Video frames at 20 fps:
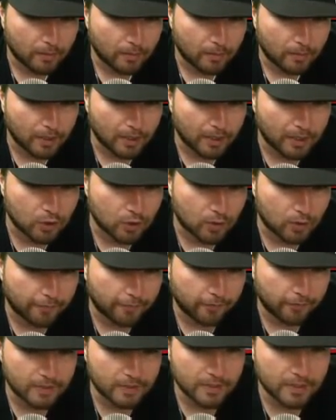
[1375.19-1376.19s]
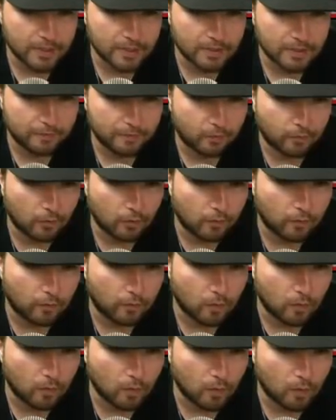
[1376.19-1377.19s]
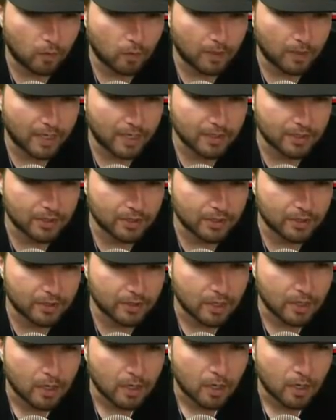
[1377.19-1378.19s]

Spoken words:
But like Choi, for instance, a 404 WOBA last year, a